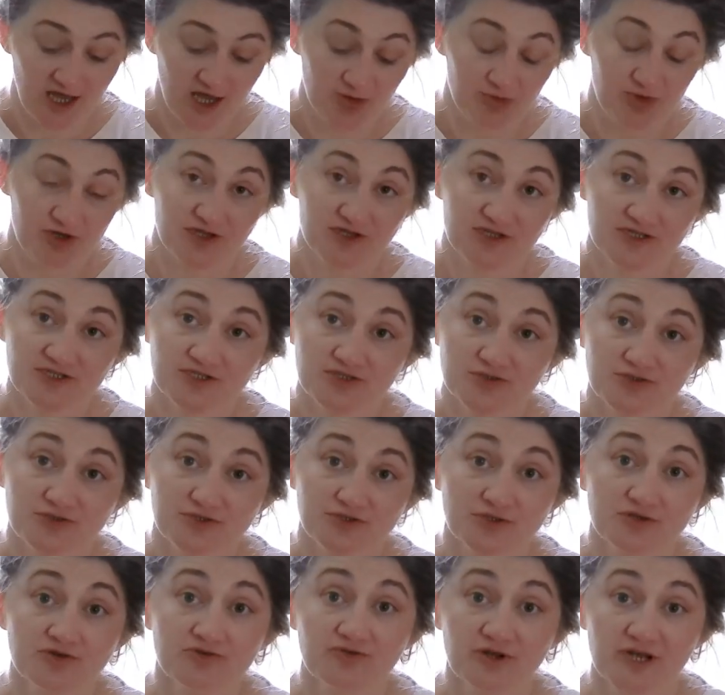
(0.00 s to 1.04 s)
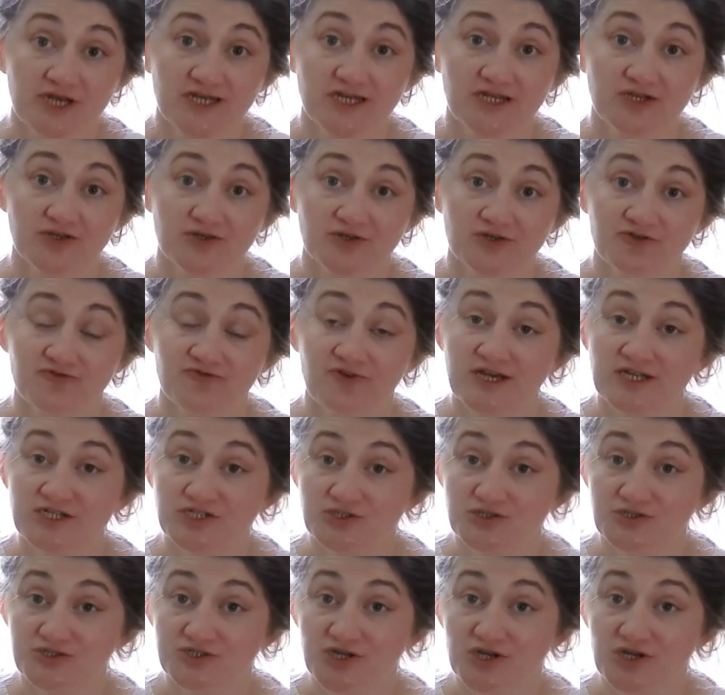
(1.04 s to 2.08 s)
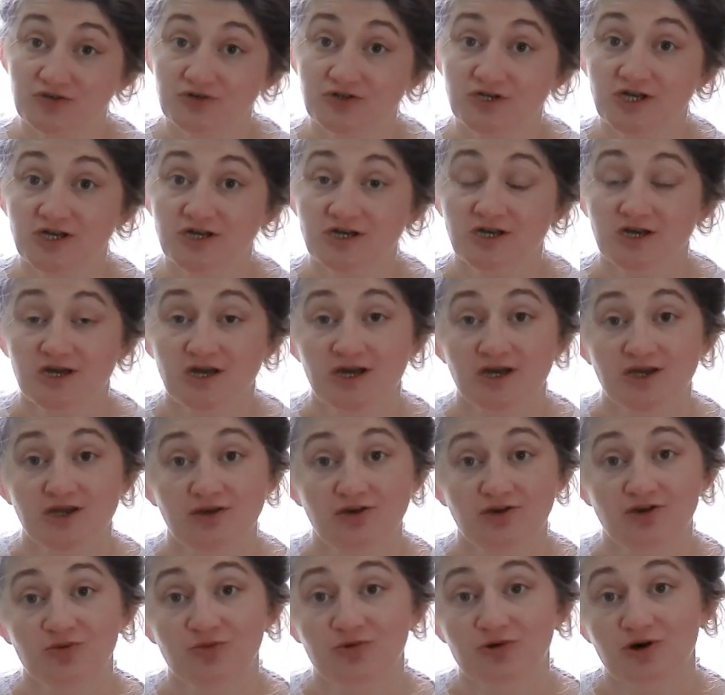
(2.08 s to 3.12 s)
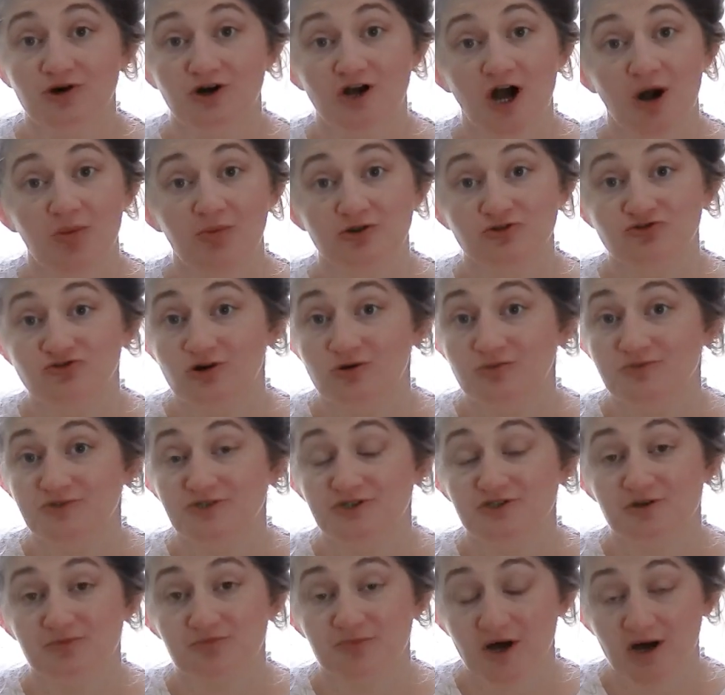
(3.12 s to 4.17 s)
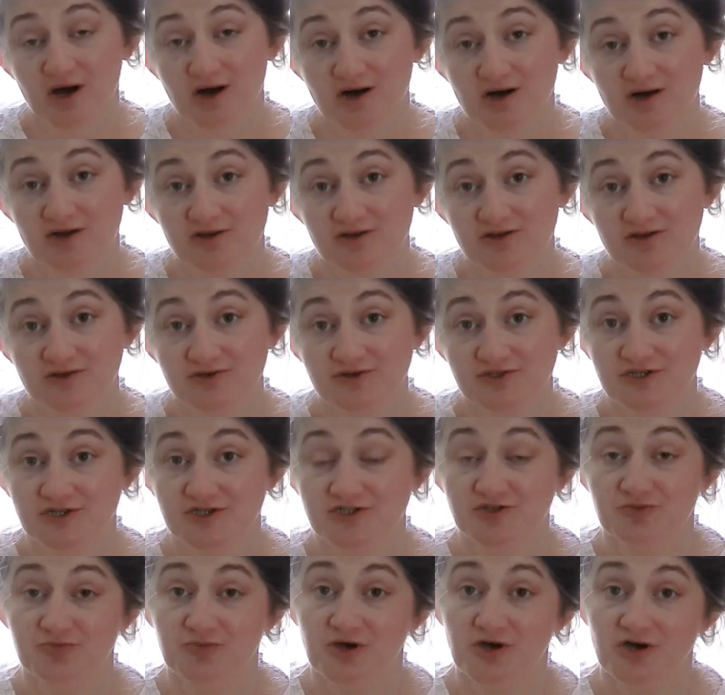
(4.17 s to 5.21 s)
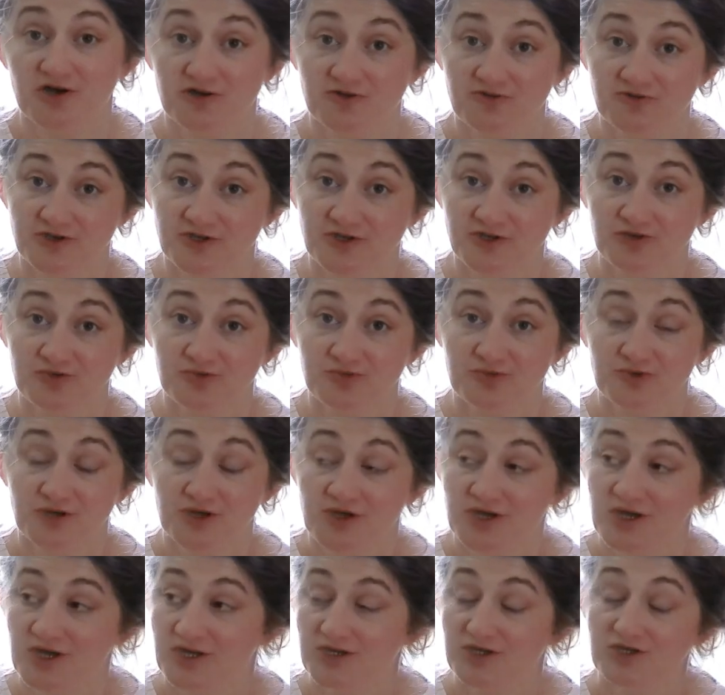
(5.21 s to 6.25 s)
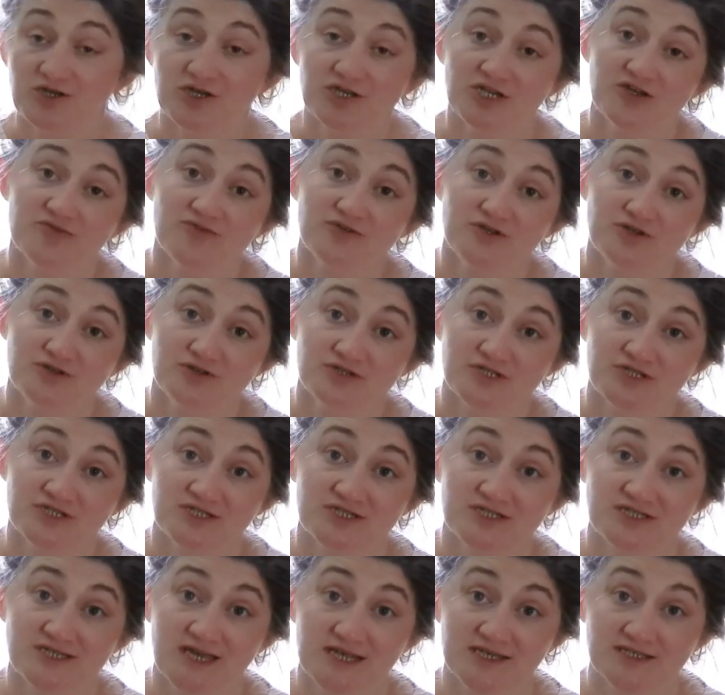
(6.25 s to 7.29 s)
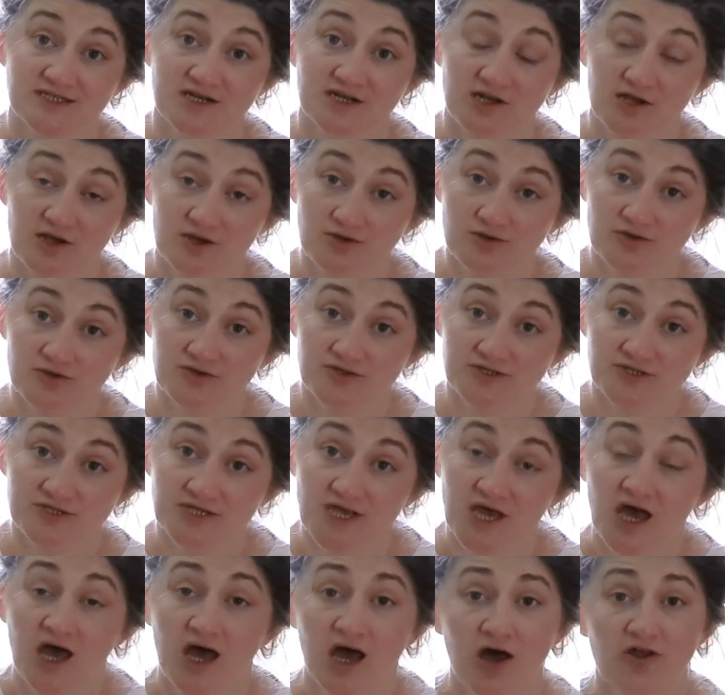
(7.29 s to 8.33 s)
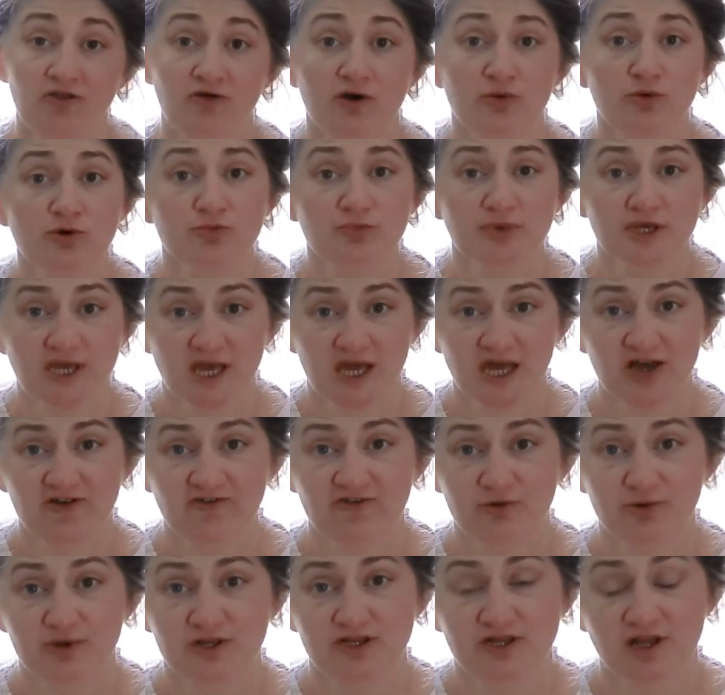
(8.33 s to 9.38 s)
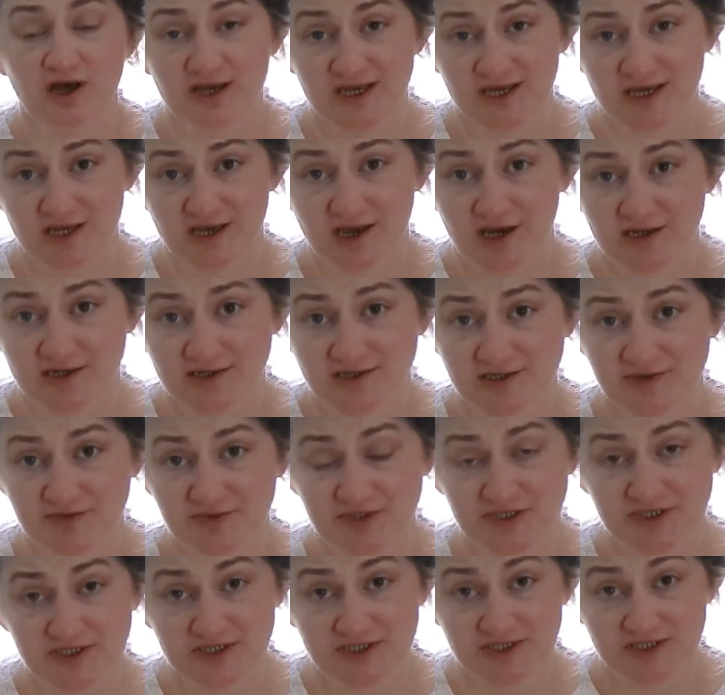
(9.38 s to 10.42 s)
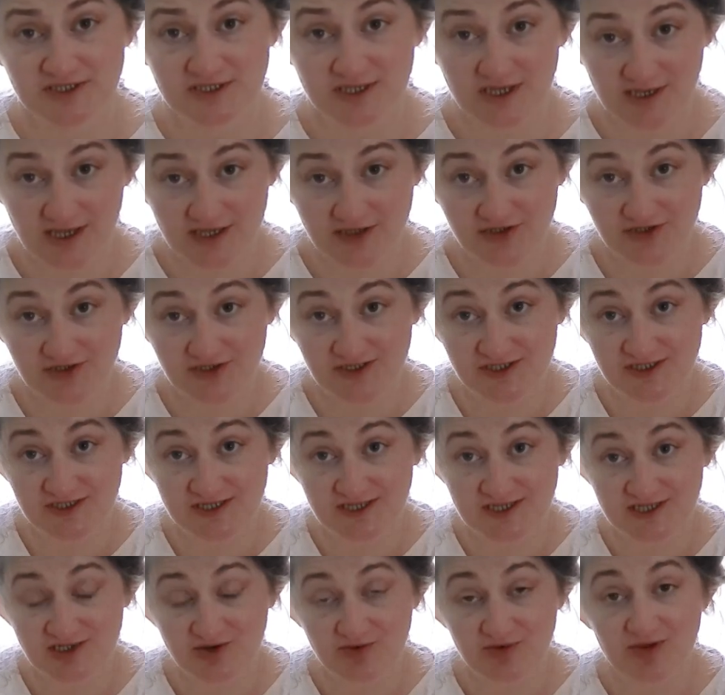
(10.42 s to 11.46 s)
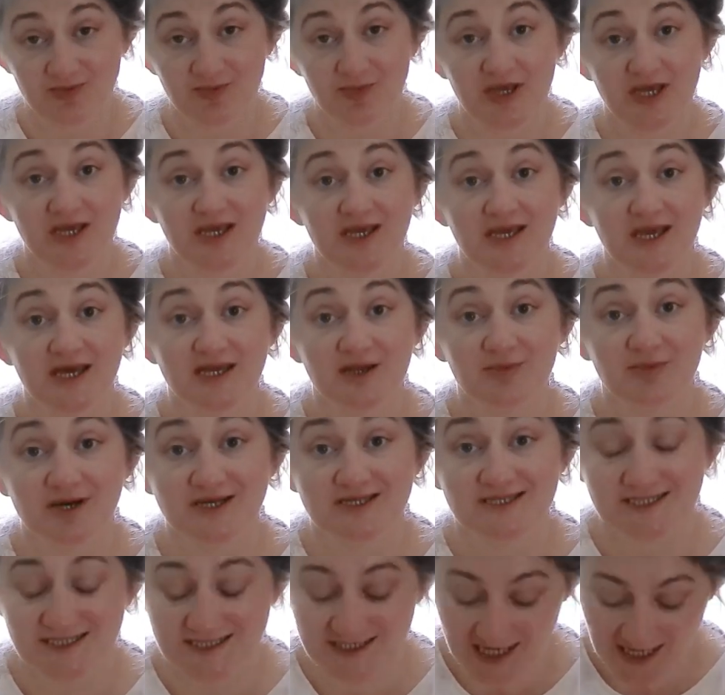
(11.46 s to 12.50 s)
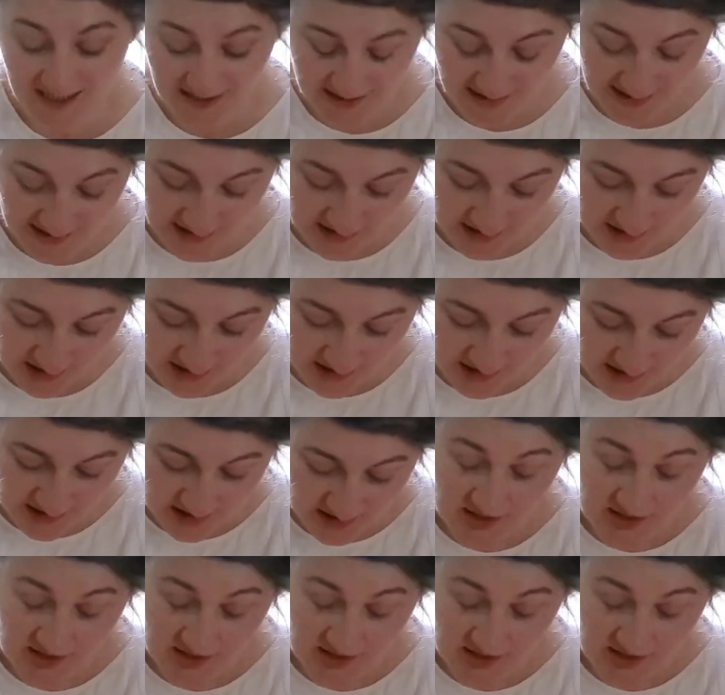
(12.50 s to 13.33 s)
But this is also a really good facial toner. You can put a couple of drops in the bath, use it as a perfume. You can even use it to scent clothes, although I would be careful with light colours because, as you can see, it's a bit pink and it might stain a little.